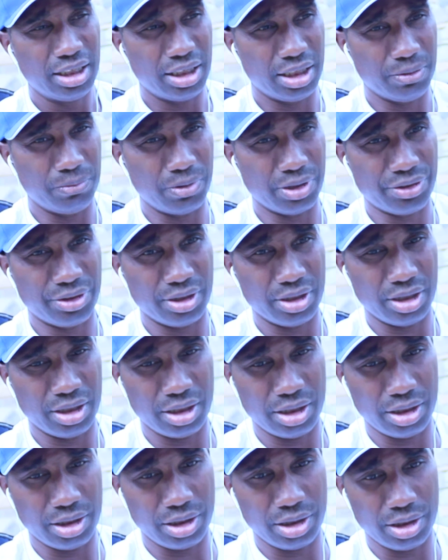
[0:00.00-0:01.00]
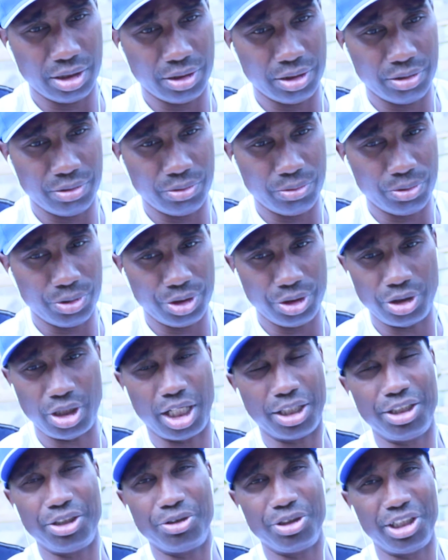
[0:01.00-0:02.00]
It wasn't. You know, you're
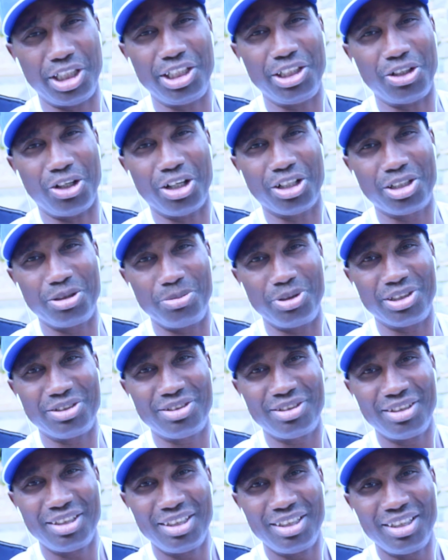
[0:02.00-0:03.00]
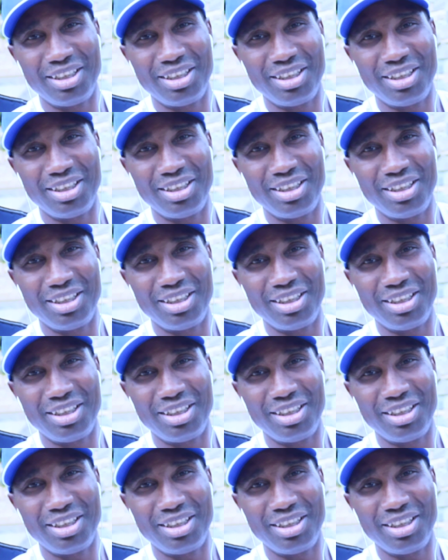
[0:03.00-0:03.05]
not hearing any arguments